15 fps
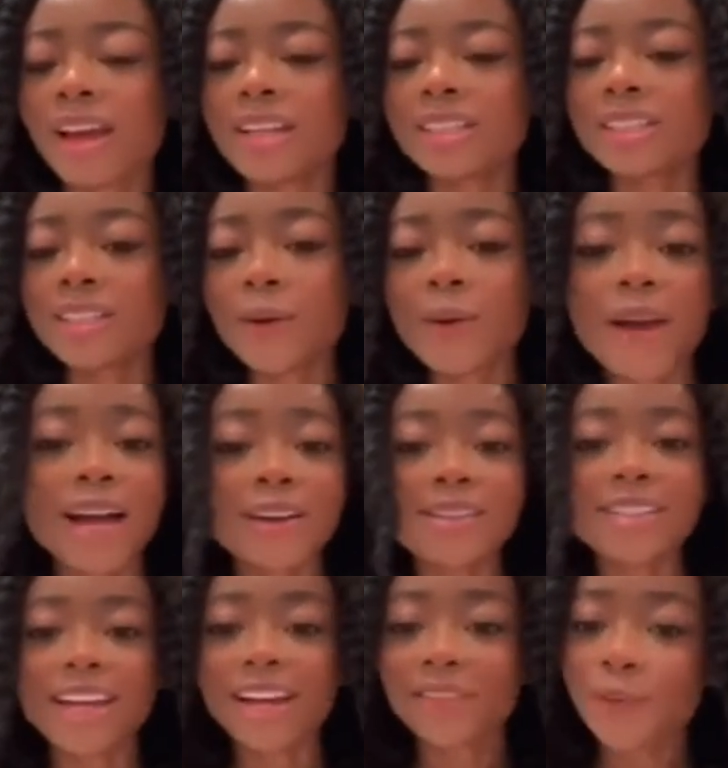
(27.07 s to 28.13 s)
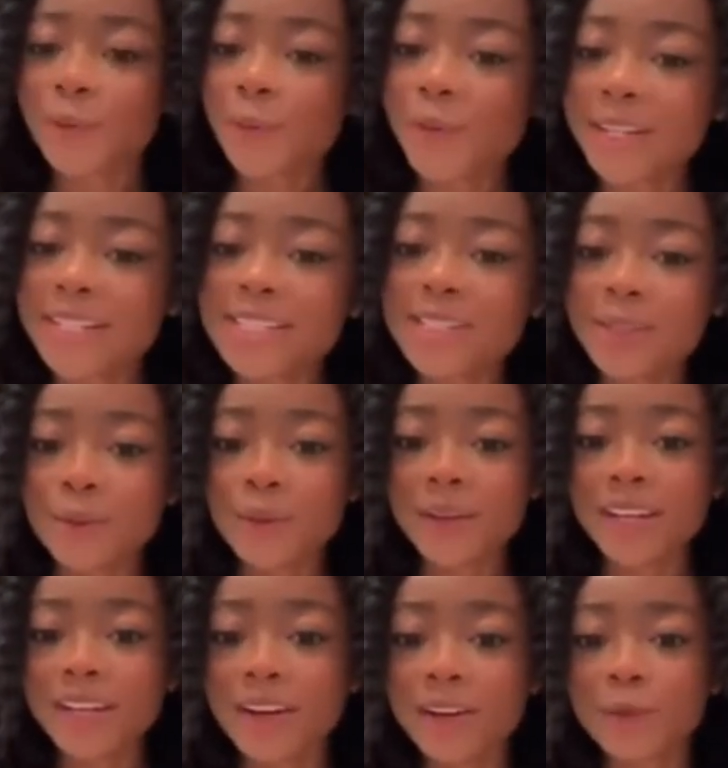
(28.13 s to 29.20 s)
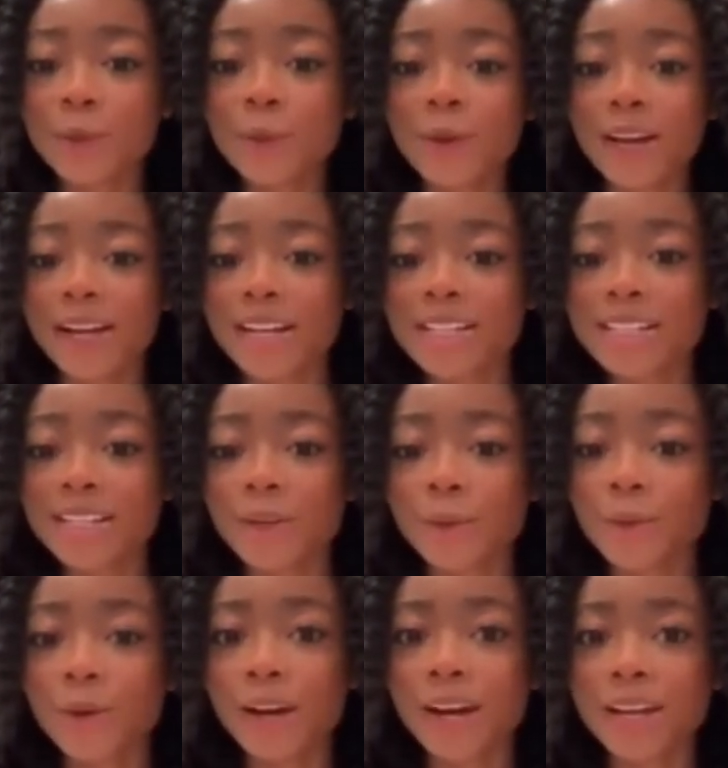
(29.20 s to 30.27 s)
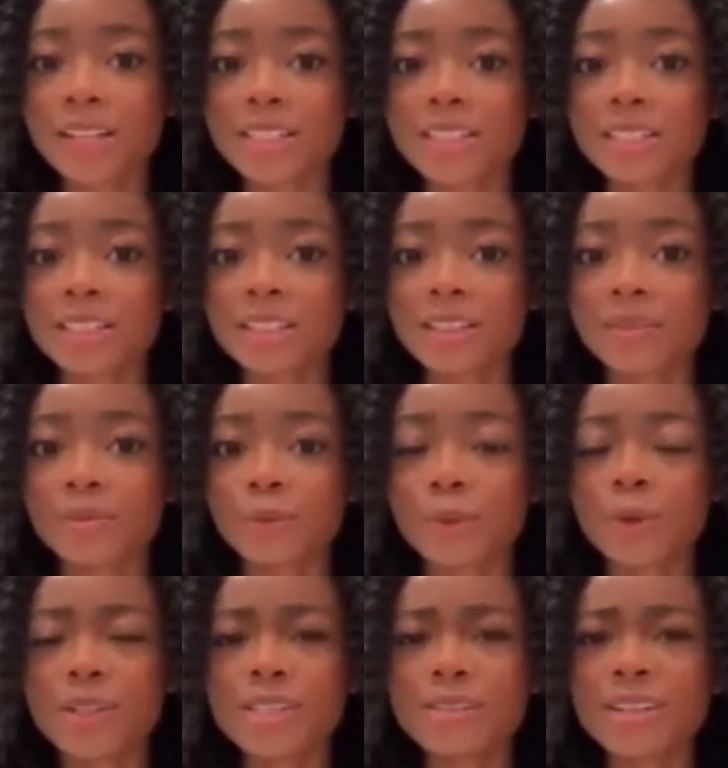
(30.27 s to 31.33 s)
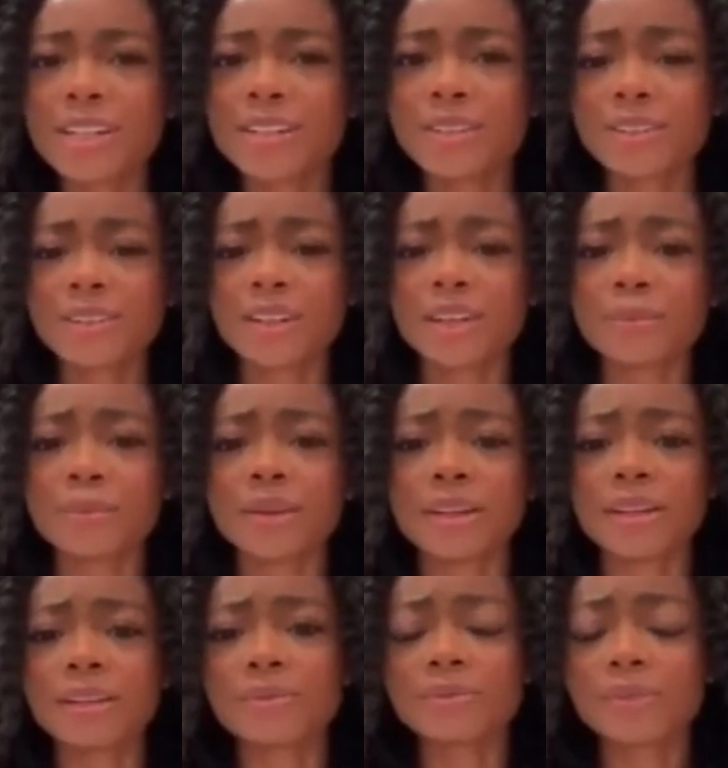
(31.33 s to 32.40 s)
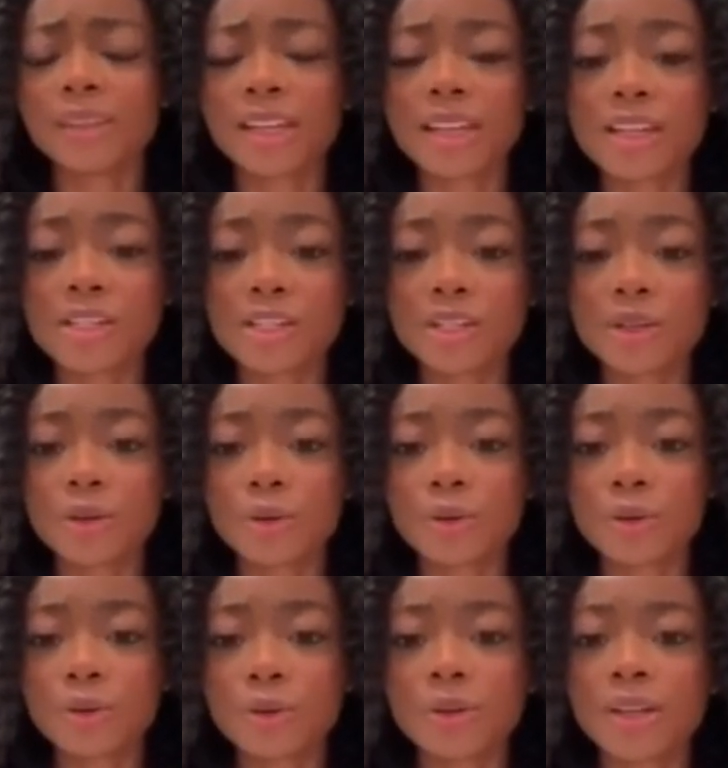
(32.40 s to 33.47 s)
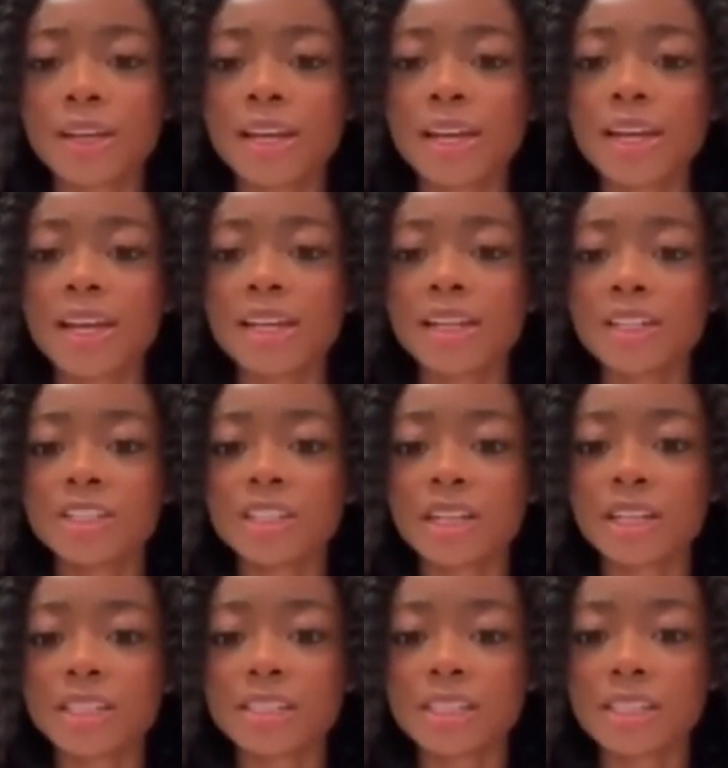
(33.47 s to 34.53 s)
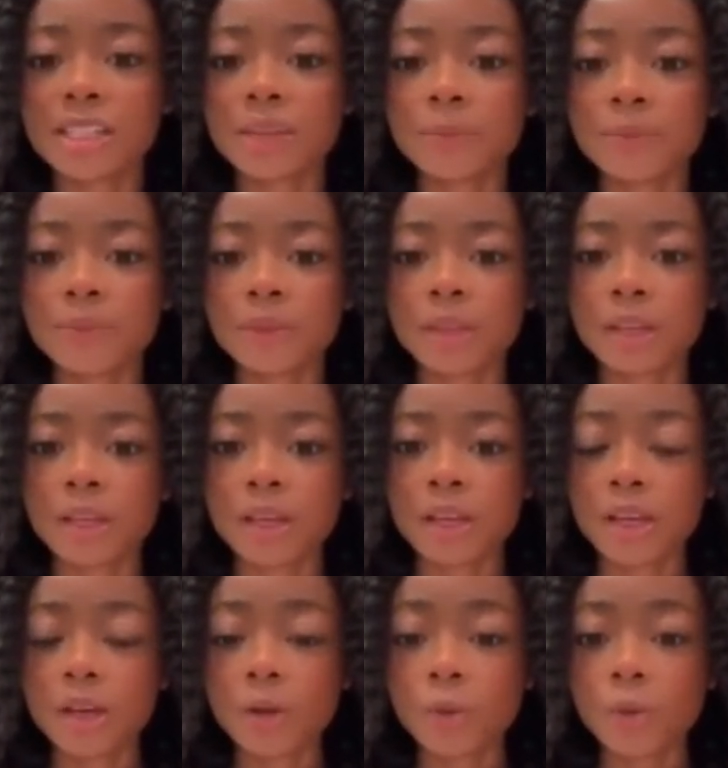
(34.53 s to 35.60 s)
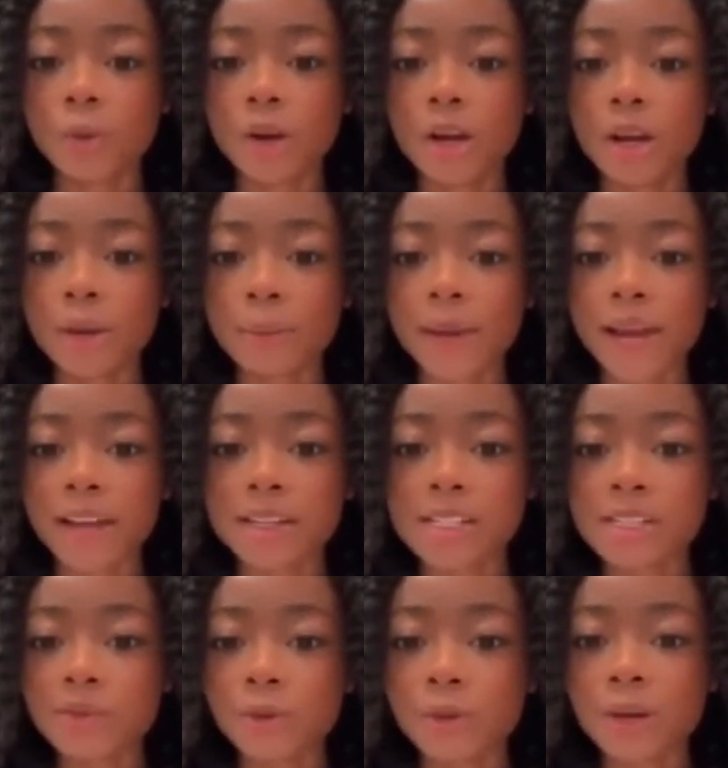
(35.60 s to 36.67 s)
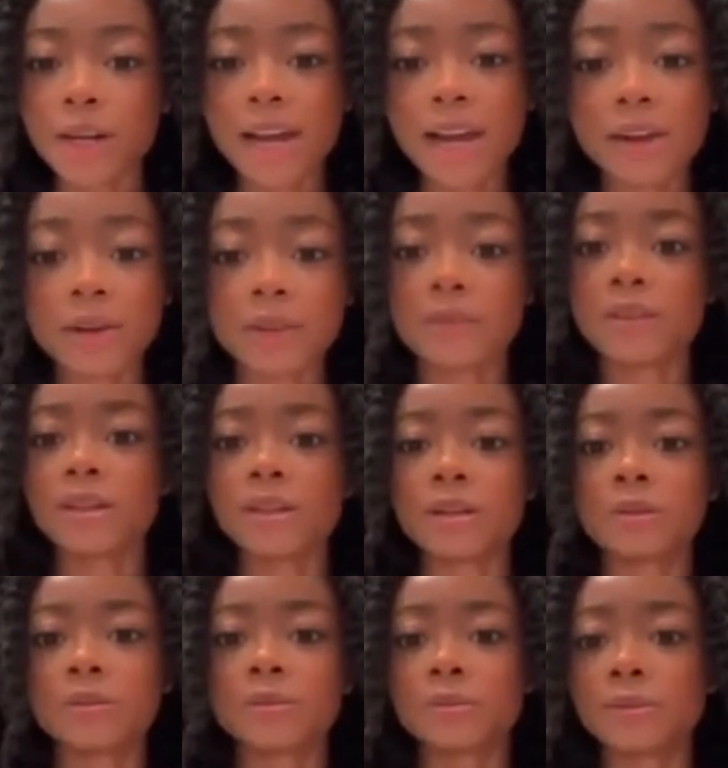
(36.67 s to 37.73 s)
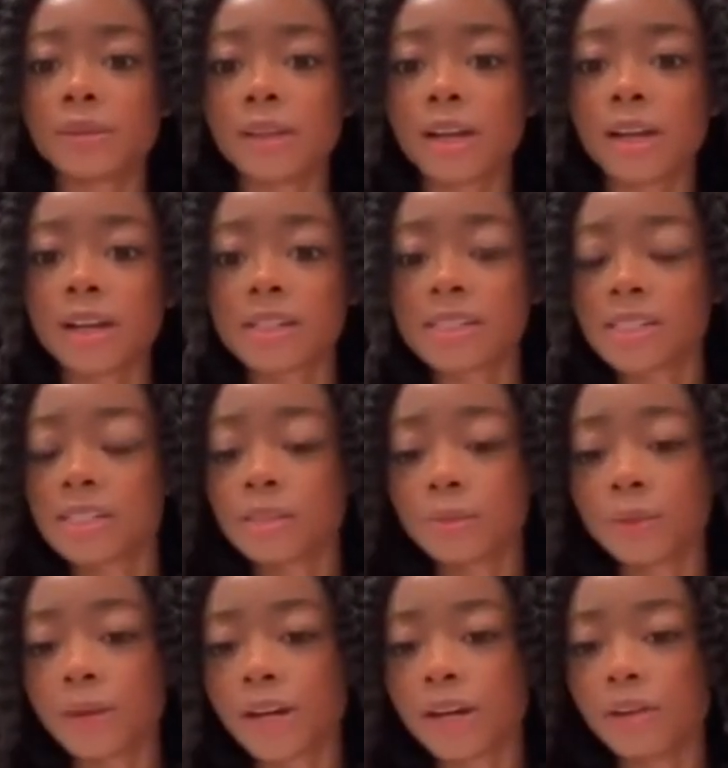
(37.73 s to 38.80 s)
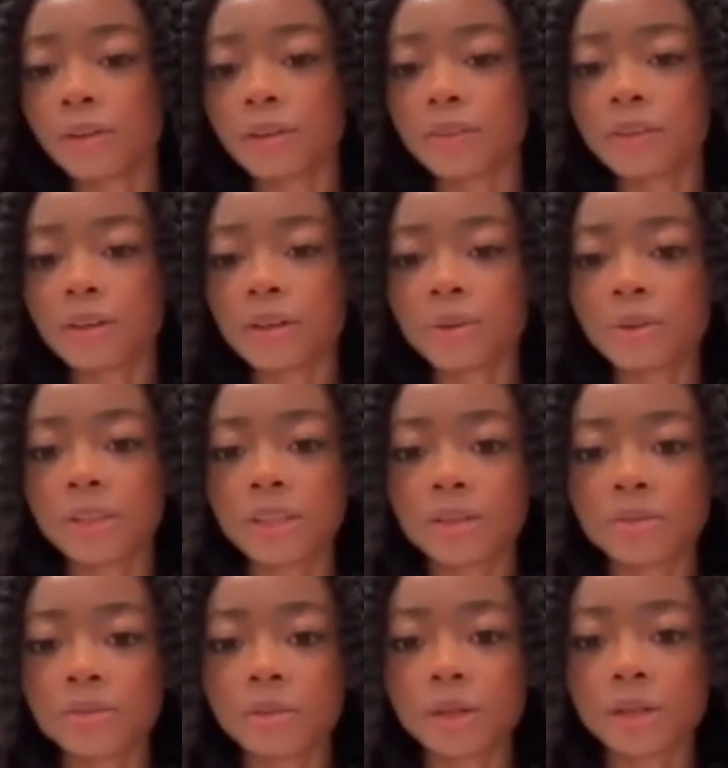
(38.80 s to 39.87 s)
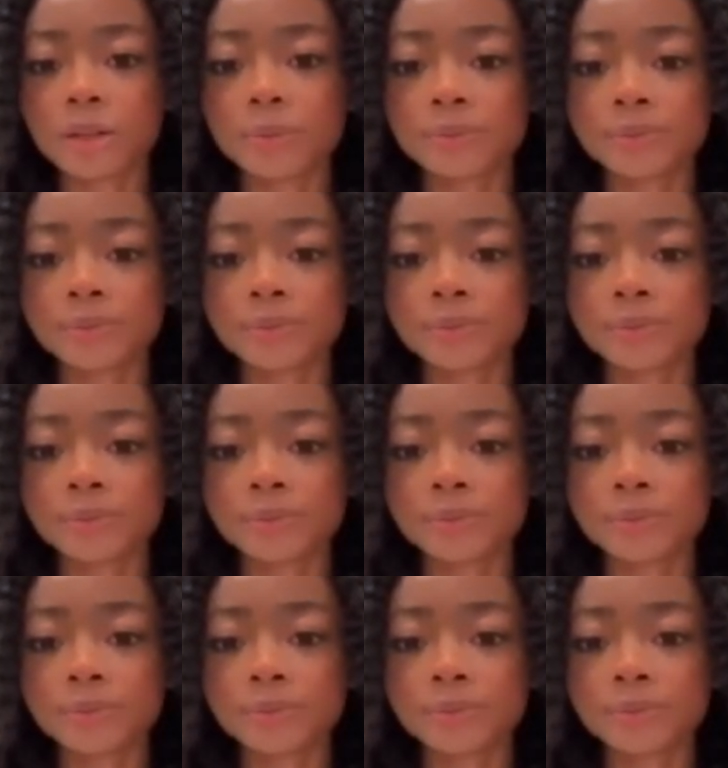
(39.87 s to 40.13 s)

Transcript: So, how's everyone doing? Are you guys gonna watch well, it's already on, but the Keyshia Cole and Ashanti. What are badges for? I don't even know. Honestly, some more, I don't even know what they're for.